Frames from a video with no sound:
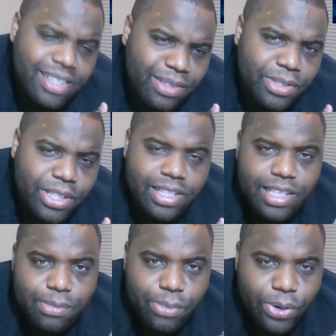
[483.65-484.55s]
So until I
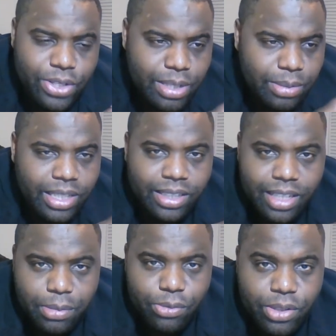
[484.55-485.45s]
see more, something that'll
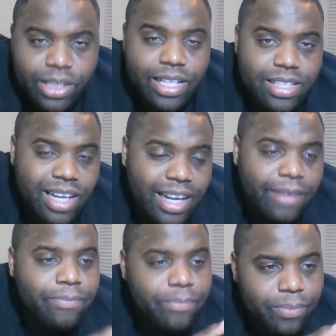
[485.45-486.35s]
get me really
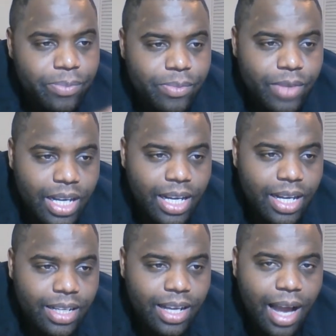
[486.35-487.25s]
excited,
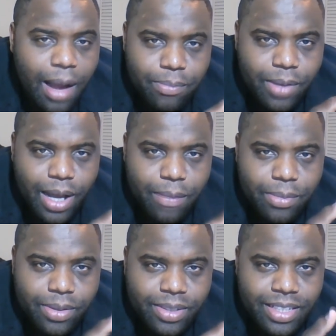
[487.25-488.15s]
uh, I'm
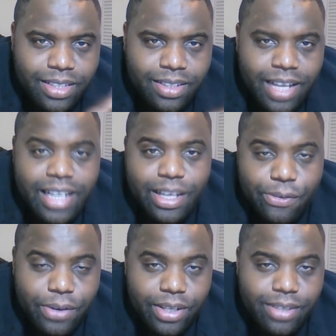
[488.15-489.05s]
I'm indifferent